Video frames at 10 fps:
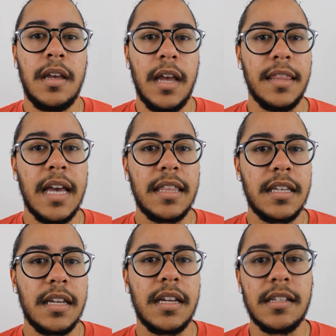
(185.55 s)
And that
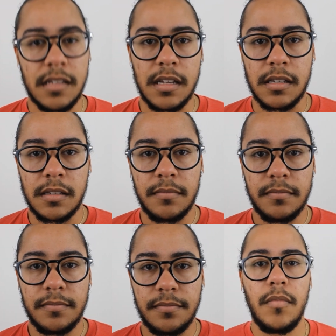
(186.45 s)
thing is this.
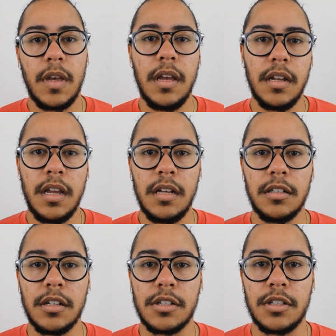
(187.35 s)
In
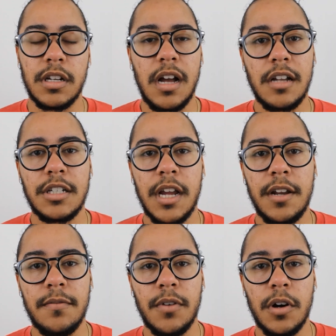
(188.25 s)
English, the
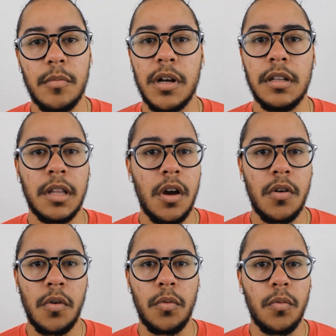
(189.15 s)
conjugated verb
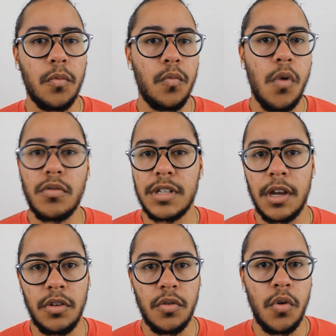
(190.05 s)
alone won't tell
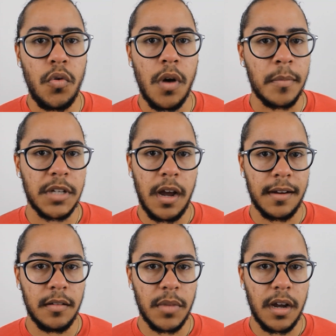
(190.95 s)
you who I'm
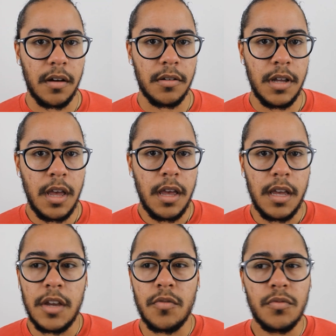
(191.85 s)
talking about.
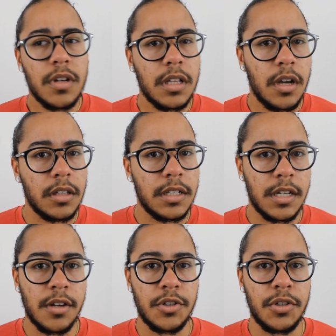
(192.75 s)
It really only
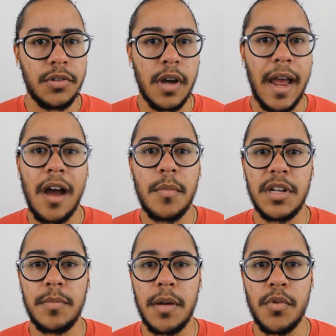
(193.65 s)
tells you how
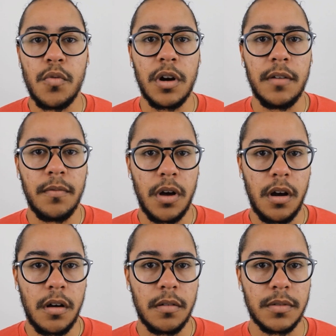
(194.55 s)
many people were
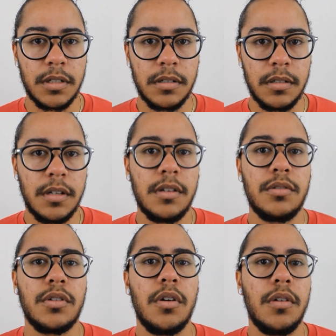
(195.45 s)
involved.
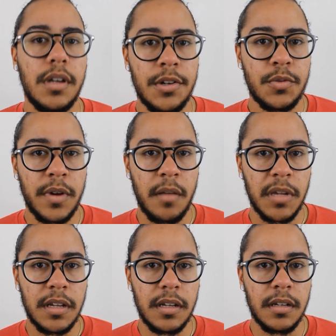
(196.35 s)
So here's what I
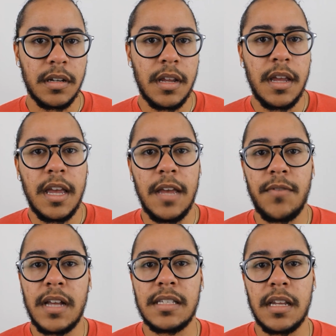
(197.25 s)
mean. If
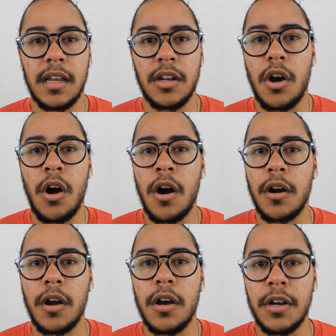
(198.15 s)
I said
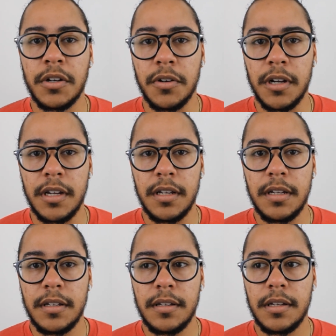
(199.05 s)
are hungry,
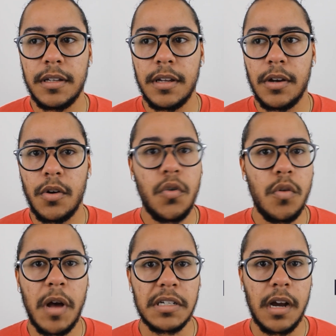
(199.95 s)
who
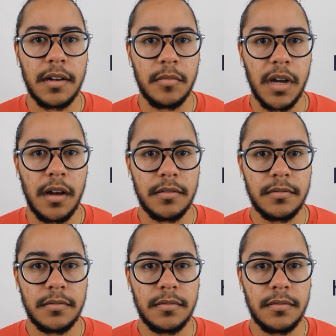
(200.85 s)
am I talking about?
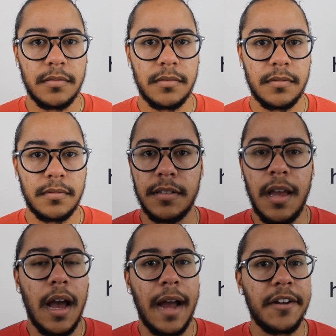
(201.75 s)

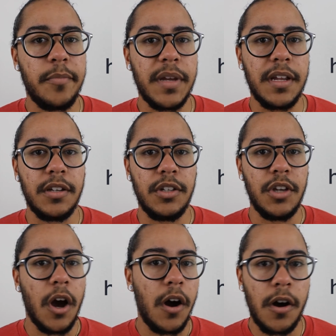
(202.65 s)
I could mean
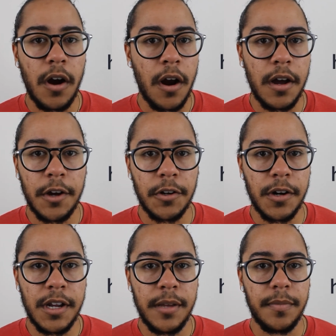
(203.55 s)
y'all are
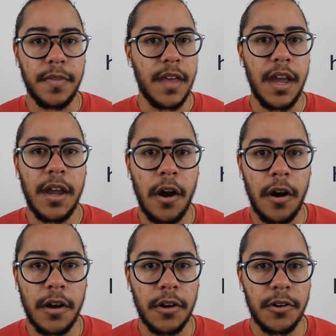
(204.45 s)
hungry, they are
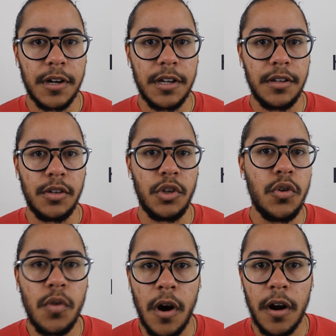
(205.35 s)
hungry,
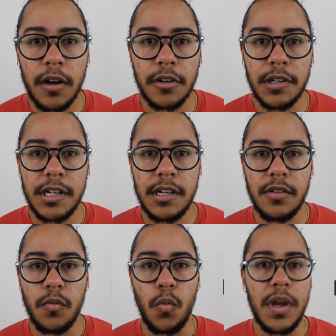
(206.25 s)
you are hungry,
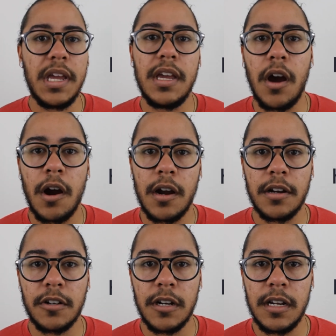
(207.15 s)
we are
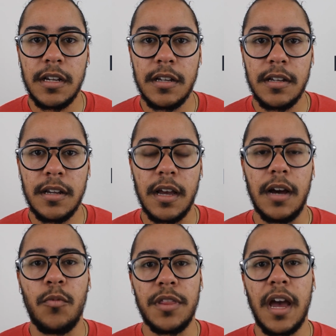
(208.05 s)
hungry.
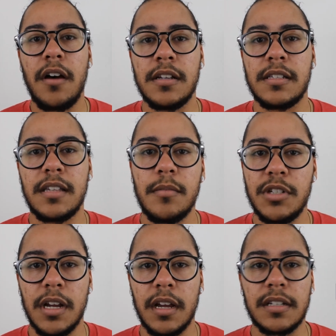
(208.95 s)
Without a
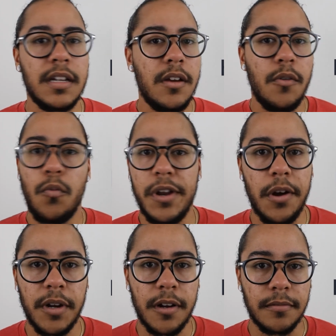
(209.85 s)
subject, we
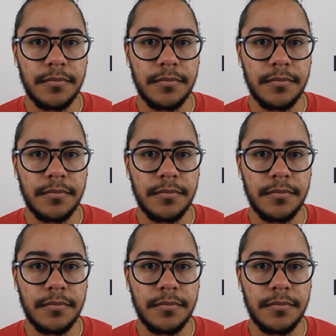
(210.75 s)
don't know.